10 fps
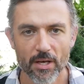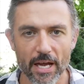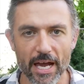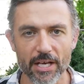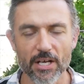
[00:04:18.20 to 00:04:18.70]

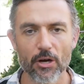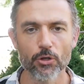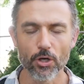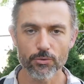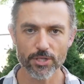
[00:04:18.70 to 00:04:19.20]
And how you
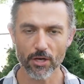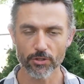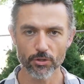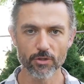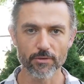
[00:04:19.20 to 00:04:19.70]
don't tell the
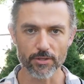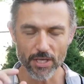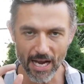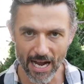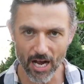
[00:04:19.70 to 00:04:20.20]
universe
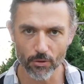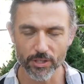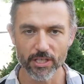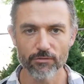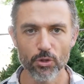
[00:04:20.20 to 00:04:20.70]
how to
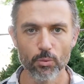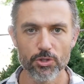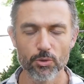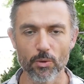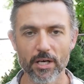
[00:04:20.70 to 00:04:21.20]
give you
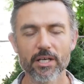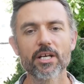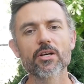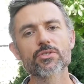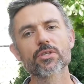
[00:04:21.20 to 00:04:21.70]
what you want. And
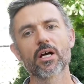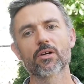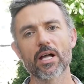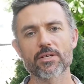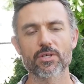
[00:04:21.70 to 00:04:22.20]
here's a
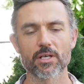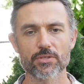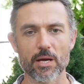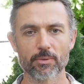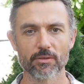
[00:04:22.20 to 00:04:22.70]
classic
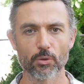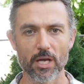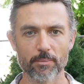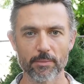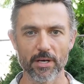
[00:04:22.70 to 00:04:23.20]
example of what I
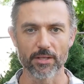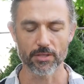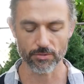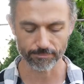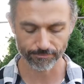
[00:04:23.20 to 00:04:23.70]
mean by this.